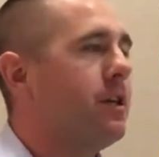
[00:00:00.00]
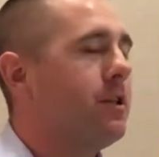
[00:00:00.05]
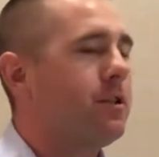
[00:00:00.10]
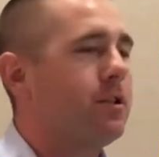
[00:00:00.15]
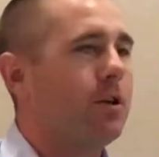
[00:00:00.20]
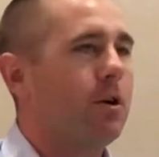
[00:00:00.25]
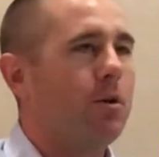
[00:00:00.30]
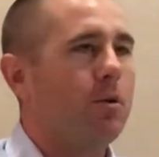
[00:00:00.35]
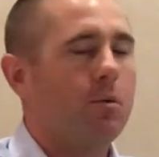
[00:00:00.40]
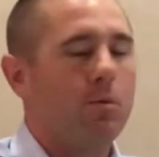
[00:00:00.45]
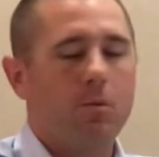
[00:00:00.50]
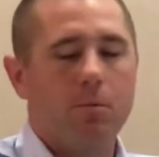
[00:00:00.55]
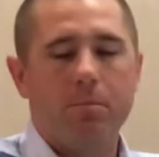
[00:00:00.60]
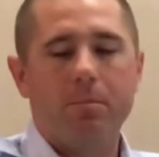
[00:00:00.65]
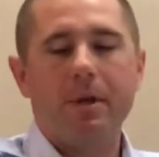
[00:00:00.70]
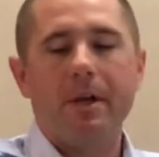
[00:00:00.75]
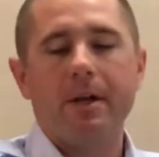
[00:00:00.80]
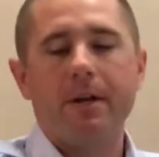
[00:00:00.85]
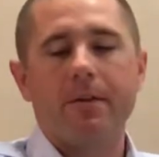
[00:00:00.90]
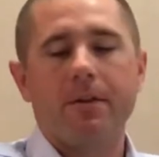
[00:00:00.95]
So
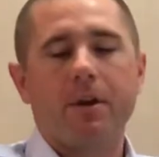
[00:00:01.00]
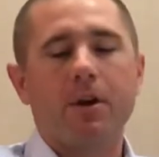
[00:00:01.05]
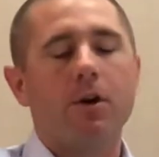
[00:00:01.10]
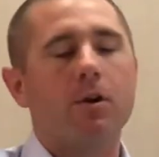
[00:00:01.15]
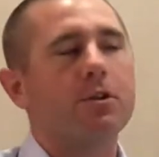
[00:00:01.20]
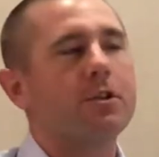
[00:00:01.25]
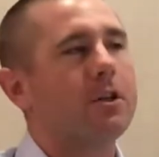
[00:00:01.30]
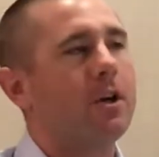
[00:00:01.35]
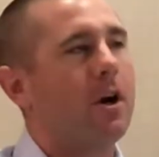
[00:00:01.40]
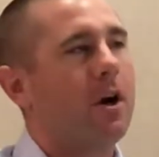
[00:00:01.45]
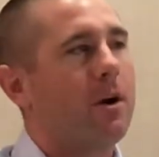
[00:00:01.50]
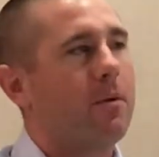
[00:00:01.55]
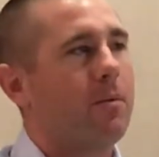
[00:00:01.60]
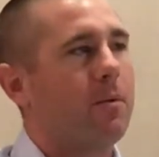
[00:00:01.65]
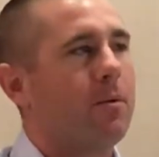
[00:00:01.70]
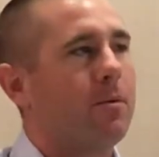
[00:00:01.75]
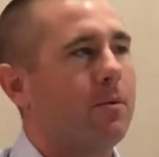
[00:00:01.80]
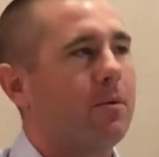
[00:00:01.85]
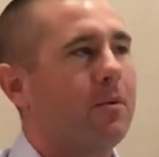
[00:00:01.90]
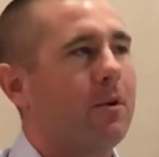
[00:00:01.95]
being in the Coast
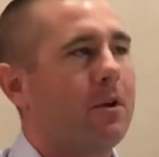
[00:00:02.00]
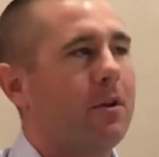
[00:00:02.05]
Guard,